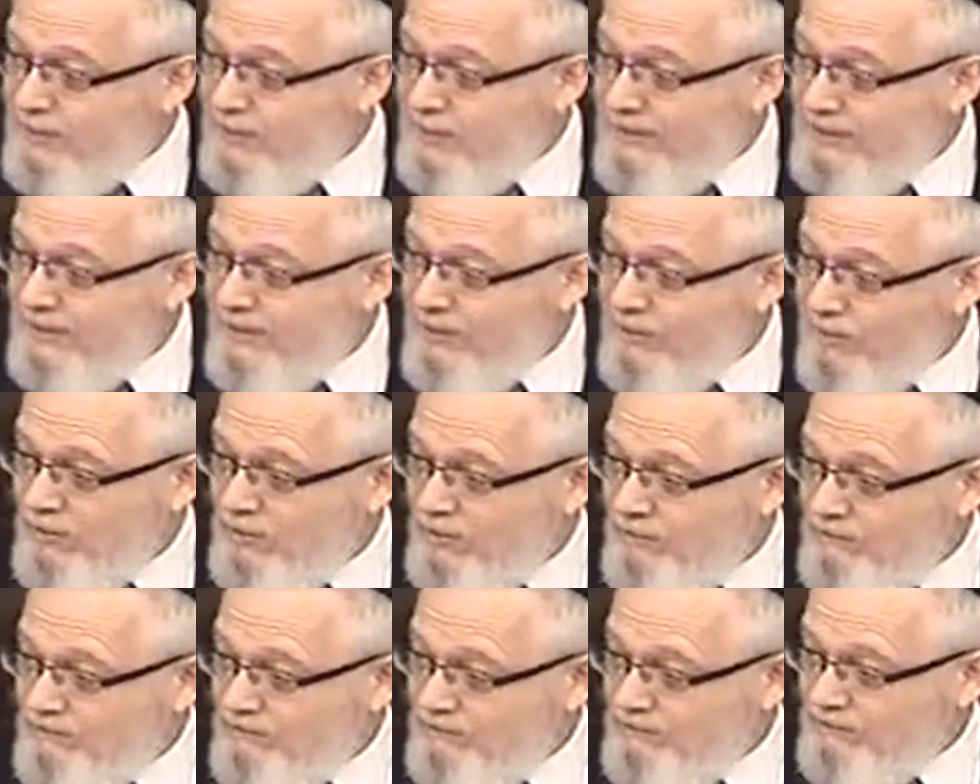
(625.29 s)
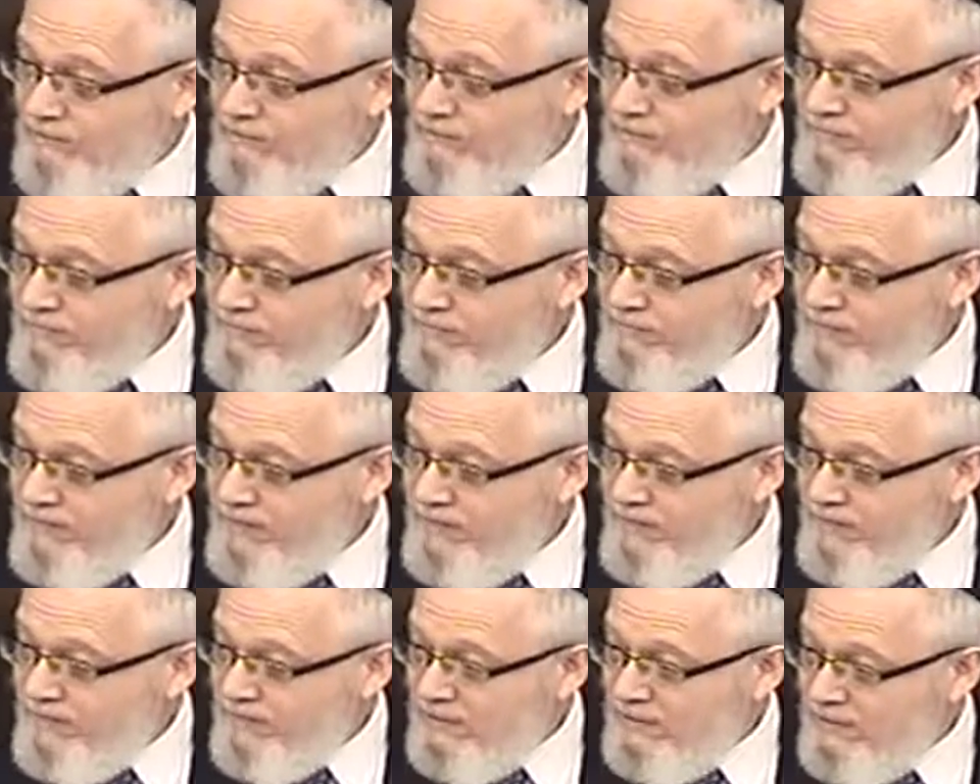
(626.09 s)
they were.
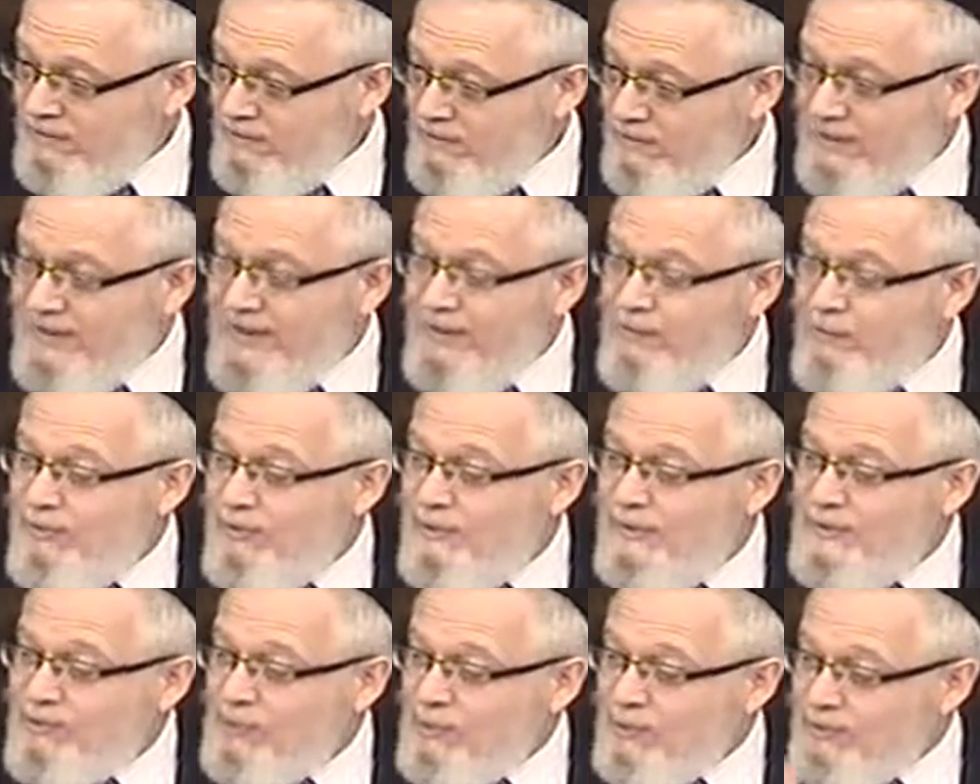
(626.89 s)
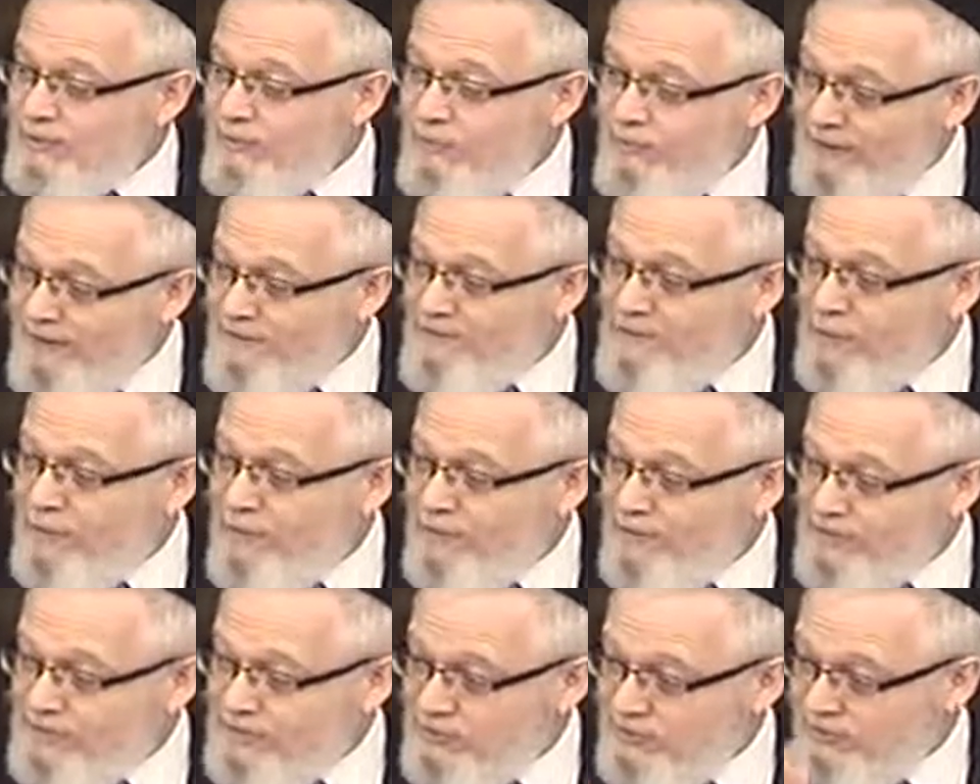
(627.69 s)
We can't relate to what the Rambam
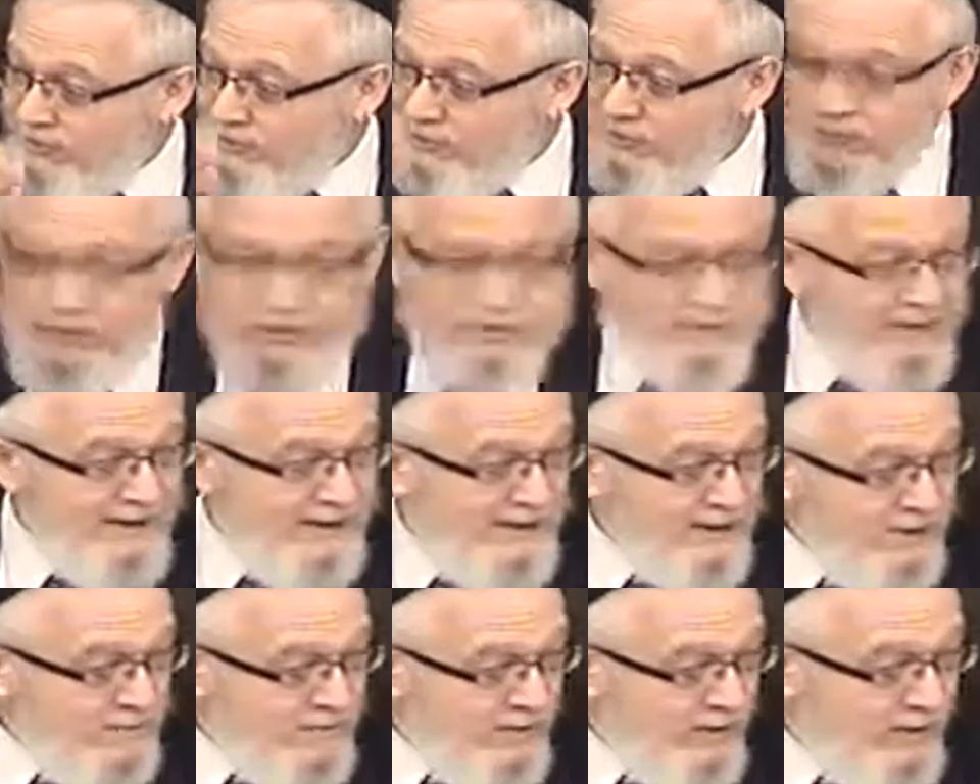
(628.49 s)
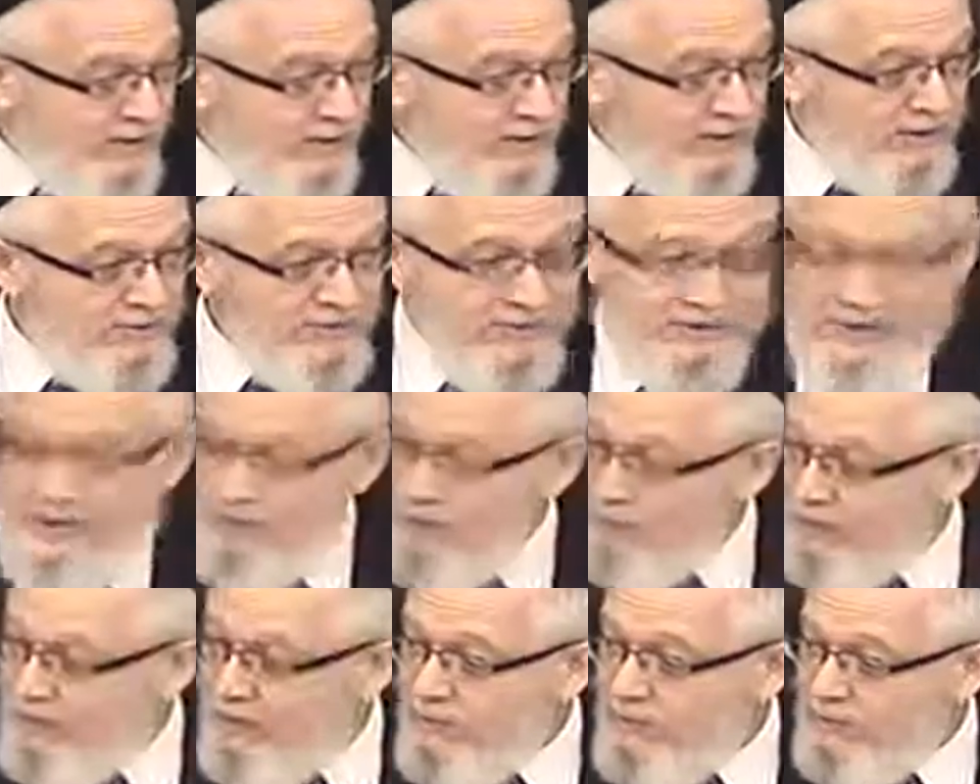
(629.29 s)
was. So Rabbi Yosef and Kisma, you could understand
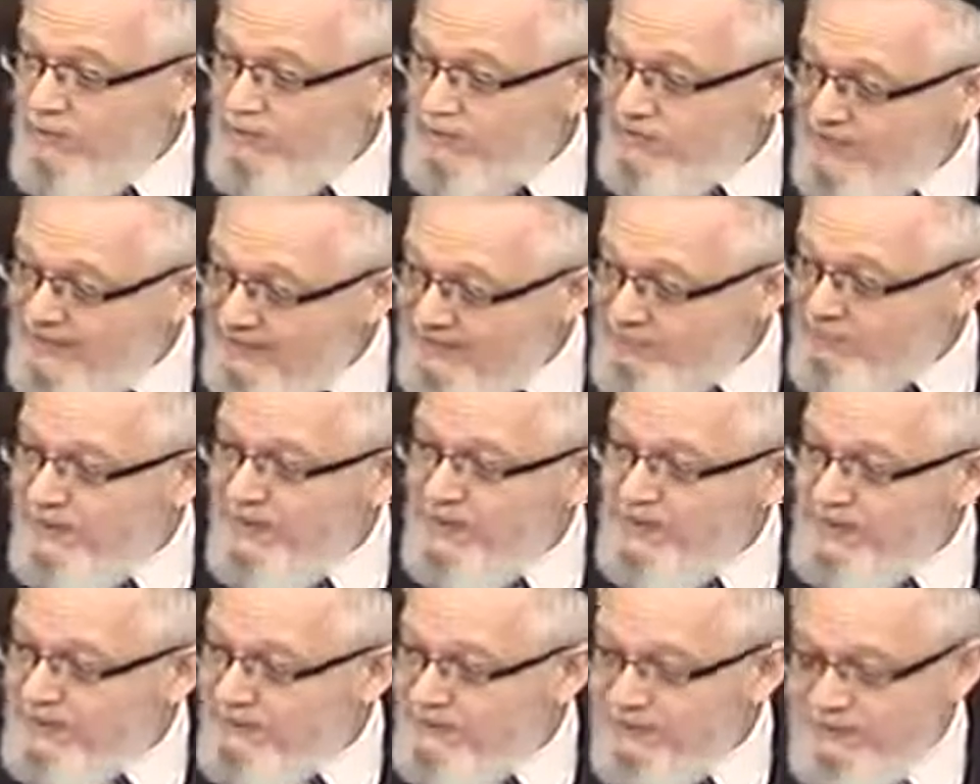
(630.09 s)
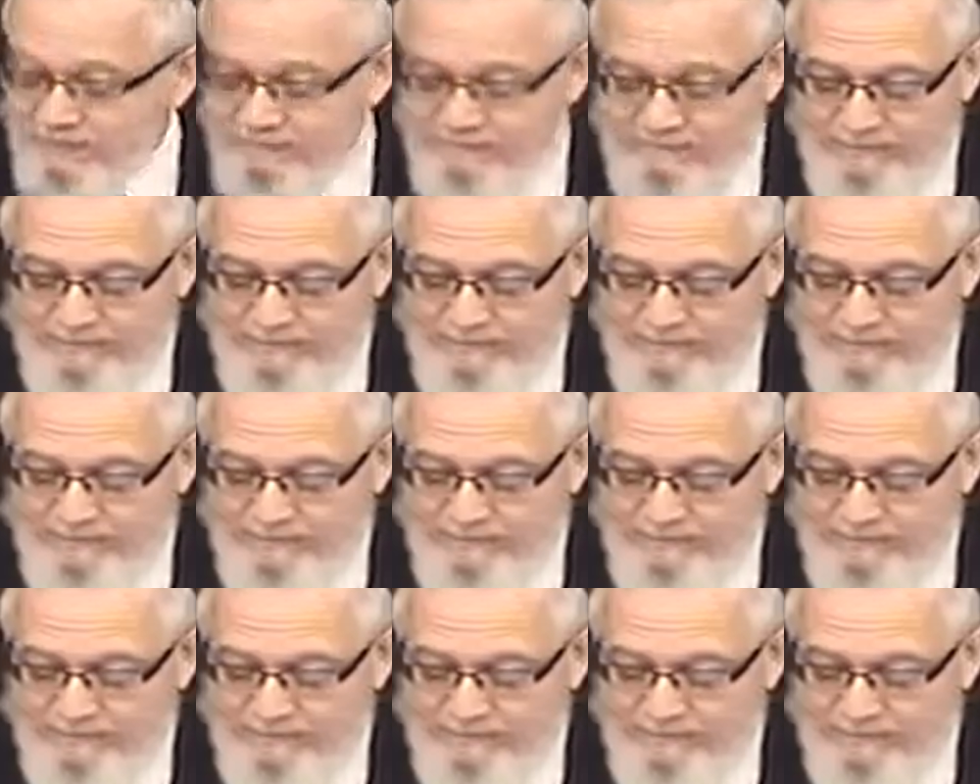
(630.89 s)
what he was. Not possible.